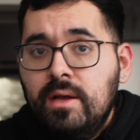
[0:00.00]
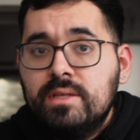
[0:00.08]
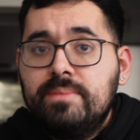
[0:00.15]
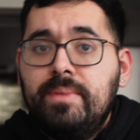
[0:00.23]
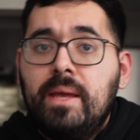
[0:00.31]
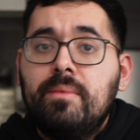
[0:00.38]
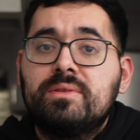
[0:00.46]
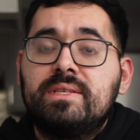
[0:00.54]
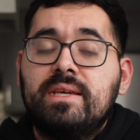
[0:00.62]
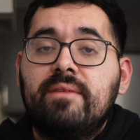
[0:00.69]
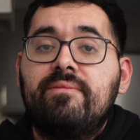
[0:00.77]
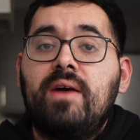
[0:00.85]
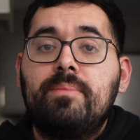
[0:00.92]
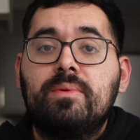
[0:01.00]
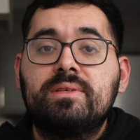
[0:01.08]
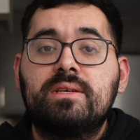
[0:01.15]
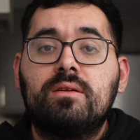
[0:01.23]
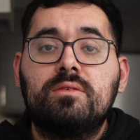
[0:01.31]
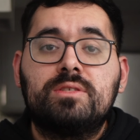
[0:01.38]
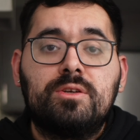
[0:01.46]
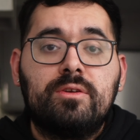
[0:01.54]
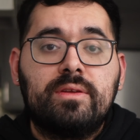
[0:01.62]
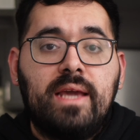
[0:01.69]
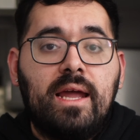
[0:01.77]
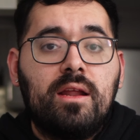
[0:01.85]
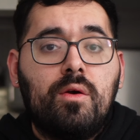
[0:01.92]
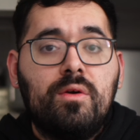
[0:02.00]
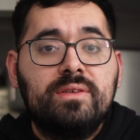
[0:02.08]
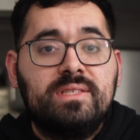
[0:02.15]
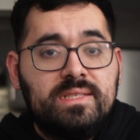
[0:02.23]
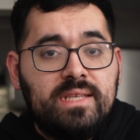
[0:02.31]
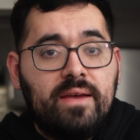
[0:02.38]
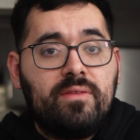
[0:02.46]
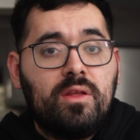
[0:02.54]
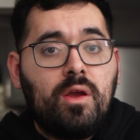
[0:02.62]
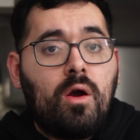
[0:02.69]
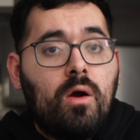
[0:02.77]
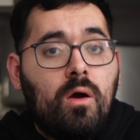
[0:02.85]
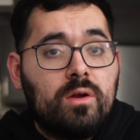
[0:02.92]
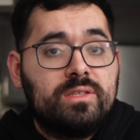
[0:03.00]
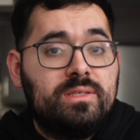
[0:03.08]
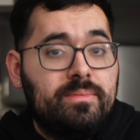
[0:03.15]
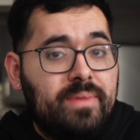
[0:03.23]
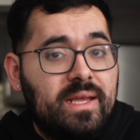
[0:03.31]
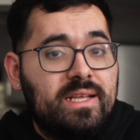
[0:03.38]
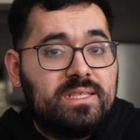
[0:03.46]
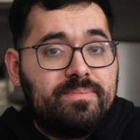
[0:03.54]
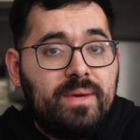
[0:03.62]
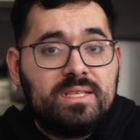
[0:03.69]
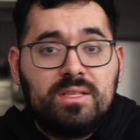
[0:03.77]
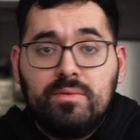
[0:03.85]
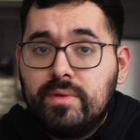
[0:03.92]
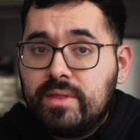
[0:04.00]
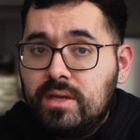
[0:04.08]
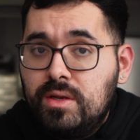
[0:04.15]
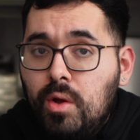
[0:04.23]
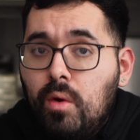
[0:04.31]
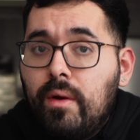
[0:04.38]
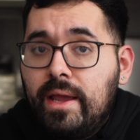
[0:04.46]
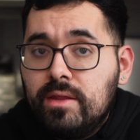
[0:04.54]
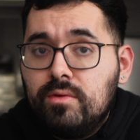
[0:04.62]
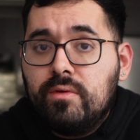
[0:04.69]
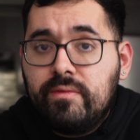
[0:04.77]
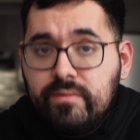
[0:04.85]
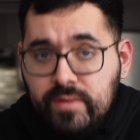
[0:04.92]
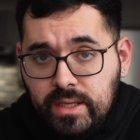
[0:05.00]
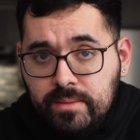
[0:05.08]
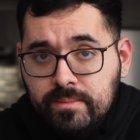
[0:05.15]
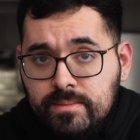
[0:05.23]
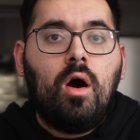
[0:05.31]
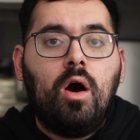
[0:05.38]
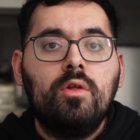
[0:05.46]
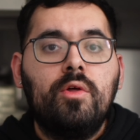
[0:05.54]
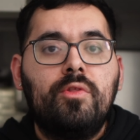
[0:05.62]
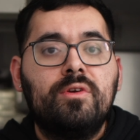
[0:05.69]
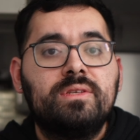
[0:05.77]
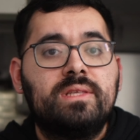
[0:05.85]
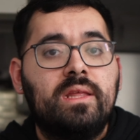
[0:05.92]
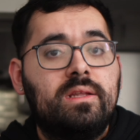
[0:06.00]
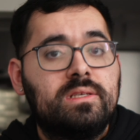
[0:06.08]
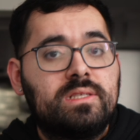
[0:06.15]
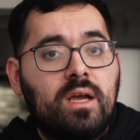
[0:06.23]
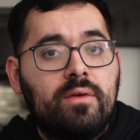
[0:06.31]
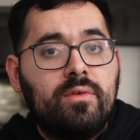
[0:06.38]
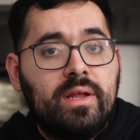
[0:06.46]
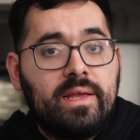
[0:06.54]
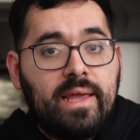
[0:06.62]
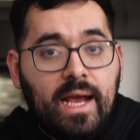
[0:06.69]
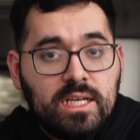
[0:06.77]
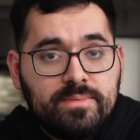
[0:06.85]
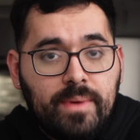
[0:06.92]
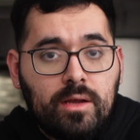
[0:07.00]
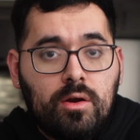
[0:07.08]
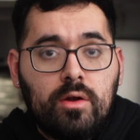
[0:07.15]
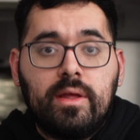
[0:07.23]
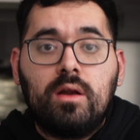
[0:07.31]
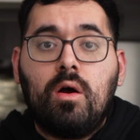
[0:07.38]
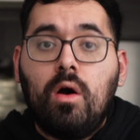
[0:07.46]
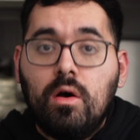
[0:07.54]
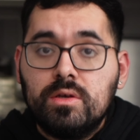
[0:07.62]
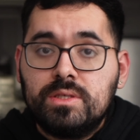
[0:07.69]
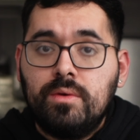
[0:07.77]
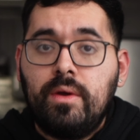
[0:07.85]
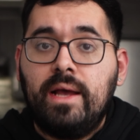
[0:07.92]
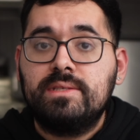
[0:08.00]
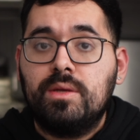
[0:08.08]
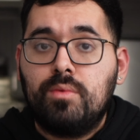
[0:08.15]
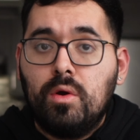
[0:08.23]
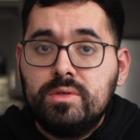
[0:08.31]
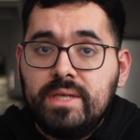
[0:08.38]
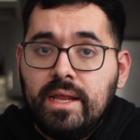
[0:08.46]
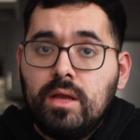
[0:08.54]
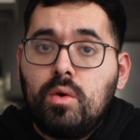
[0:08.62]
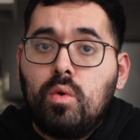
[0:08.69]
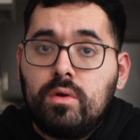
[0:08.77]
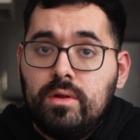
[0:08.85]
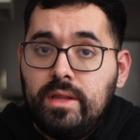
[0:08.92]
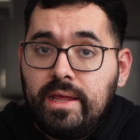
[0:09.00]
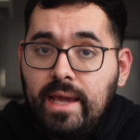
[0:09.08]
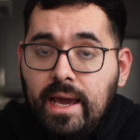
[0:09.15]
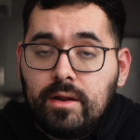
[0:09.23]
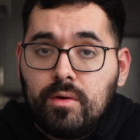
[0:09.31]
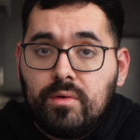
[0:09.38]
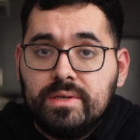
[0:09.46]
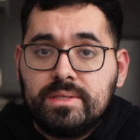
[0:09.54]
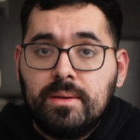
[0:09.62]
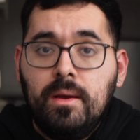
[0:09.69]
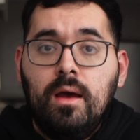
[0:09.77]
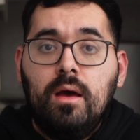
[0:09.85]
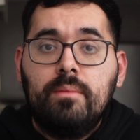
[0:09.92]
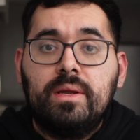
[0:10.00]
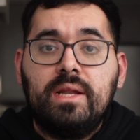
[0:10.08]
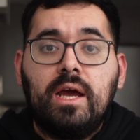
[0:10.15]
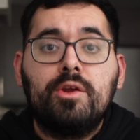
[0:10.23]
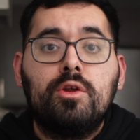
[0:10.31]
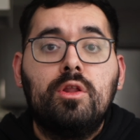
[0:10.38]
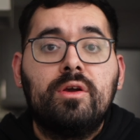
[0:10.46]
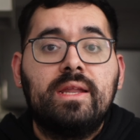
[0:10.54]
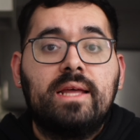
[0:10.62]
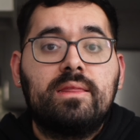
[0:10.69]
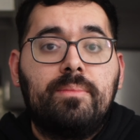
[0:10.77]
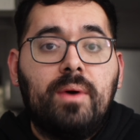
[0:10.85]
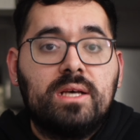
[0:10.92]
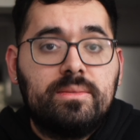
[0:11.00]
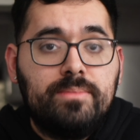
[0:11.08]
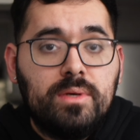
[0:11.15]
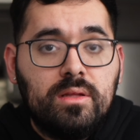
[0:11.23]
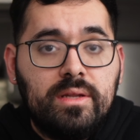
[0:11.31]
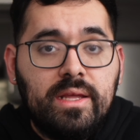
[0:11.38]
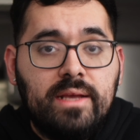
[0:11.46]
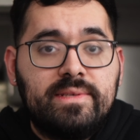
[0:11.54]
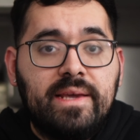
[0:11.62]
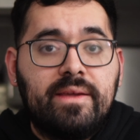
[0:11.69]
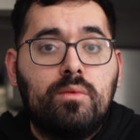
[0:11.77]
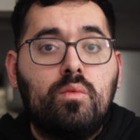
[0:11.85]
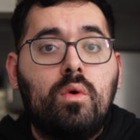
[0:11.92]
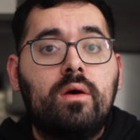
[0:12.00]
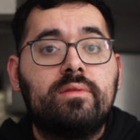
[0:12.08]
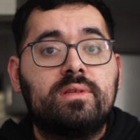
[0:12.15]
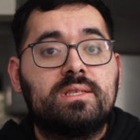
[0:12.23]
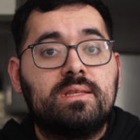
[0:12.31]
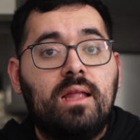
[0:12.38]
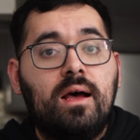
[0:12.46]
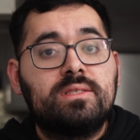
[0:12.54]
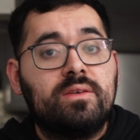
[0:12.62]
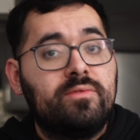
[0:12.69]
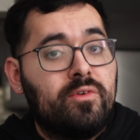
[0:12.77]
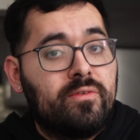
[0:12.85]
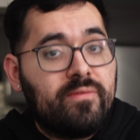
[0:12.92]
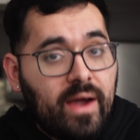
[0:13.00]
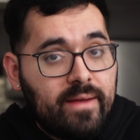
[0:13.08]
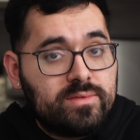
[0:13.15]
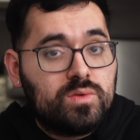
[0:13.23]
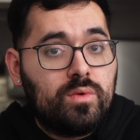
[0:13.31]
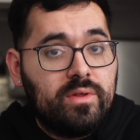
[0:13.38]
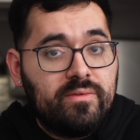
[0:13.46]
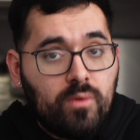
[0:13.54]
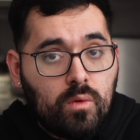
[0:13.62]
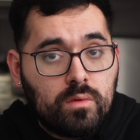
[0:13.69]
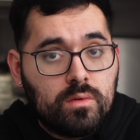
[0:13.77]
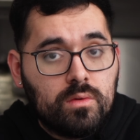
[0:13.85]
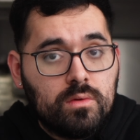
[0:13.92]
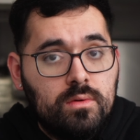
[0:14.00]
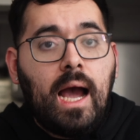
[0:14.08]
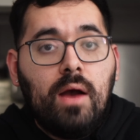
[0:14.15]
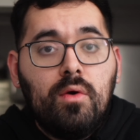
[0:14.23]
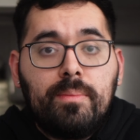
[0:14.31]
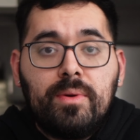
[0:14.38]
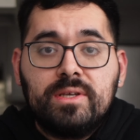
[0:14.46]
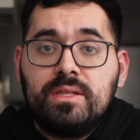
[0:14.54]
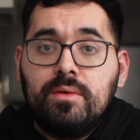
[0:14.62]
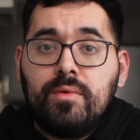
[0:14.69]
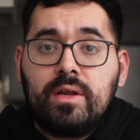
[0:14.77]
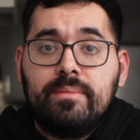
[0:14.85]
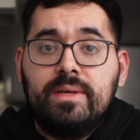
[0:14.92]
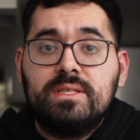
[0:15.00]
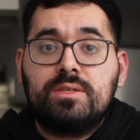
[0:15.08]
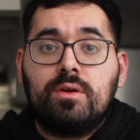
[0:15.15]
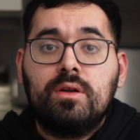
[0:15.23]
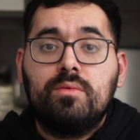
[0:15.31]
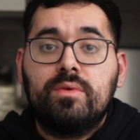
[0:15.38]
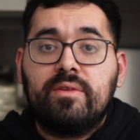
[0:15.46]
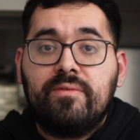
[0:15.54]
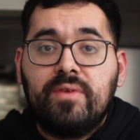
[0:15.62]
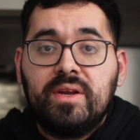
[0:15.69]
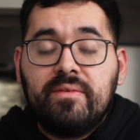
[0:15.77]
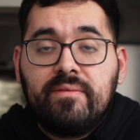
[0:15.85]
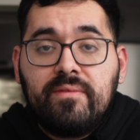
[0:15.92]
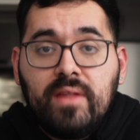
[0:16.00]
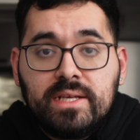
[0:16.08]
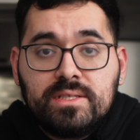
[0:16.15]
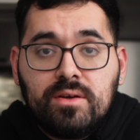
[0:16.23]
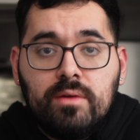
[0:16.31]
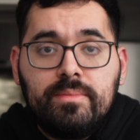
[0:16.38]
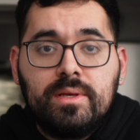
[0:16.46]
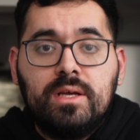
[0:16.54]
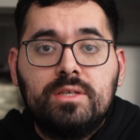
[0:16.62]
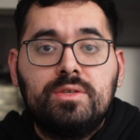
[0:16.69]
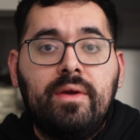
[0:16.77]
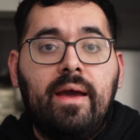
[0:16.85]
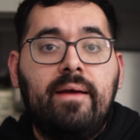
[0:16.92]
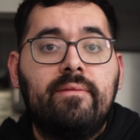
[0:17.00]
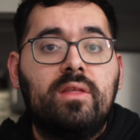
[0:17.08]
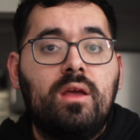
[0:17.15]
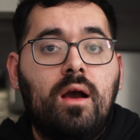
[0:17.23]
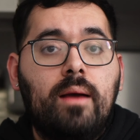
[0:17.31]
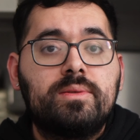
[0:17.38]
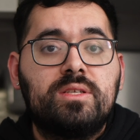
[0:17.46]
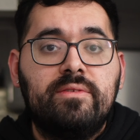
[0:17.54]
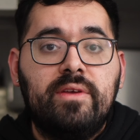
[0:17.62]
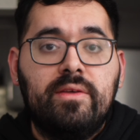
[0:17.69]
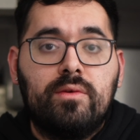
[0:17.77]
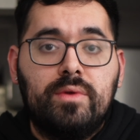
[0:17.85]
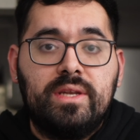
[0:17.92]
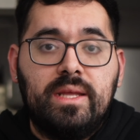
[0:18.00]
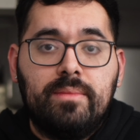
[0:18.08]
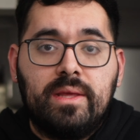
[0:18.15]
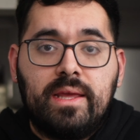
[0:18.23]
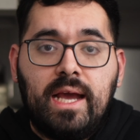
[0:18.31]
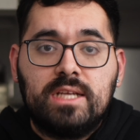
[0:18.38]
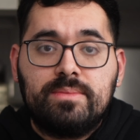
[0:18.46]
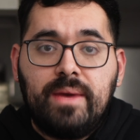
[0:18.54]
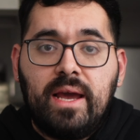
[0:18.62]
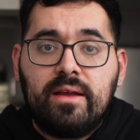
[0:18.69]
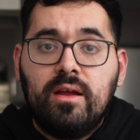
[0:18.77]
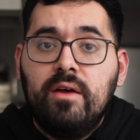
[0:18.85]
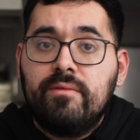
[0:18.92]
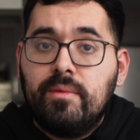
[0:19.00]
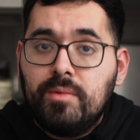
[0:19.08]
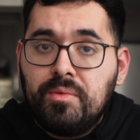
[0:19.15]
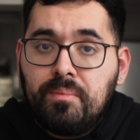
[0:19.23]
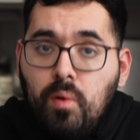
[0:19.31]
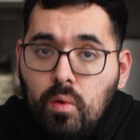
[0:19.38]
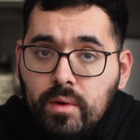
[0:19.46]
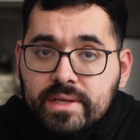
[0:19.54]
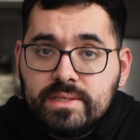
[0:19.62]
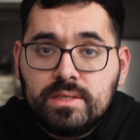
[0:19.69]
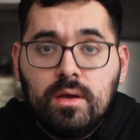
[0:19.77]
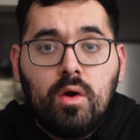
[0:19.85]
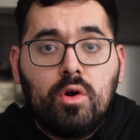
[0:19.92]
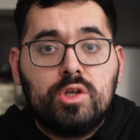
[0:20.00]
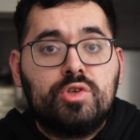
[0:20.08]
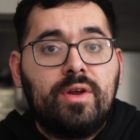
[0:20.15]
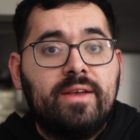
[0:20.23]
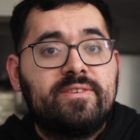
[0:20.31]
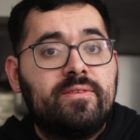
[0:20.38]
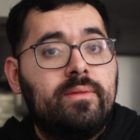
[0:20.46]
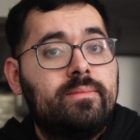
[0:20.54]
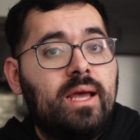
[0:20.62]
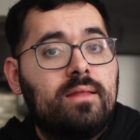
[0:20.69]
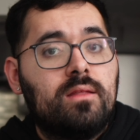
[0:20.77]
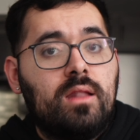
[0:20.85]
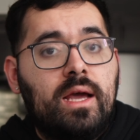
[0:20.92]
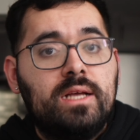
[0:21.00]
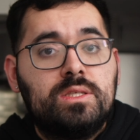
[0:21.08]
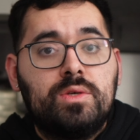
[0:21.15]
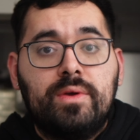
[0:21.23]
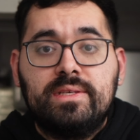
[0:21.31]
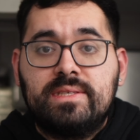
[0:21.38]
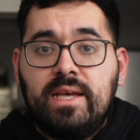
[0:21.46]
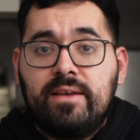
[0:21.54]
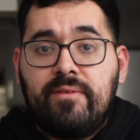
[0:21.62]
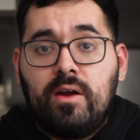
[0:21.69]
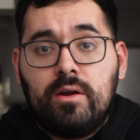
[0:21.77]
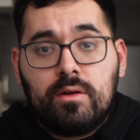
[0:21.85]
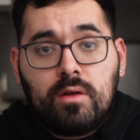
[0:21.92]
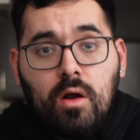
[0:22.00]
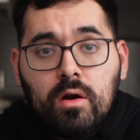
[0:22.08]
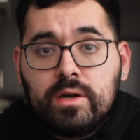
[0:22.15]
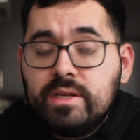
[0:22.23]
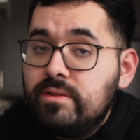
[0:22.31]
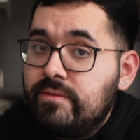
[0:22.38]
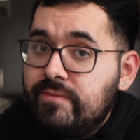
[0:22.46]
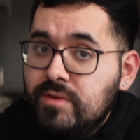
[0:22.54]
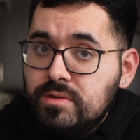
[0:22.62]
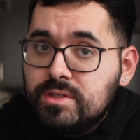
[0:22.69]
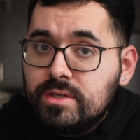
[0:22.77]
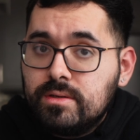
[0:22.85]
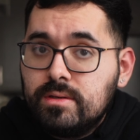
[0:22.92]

To be able to get 5% on certain categories is definitely hard to beat, especially with a no annual fee. Although there is the Discover It cashback card that also has the rotating quarterly categories. But now you're looking at the possibility of taking one of the slots of your 524 rule. I would personally recommend starting with the Freedom Flex card because you have the option of either redeeming cash back from your points or transferring them down the line to a Sapphire card in the future.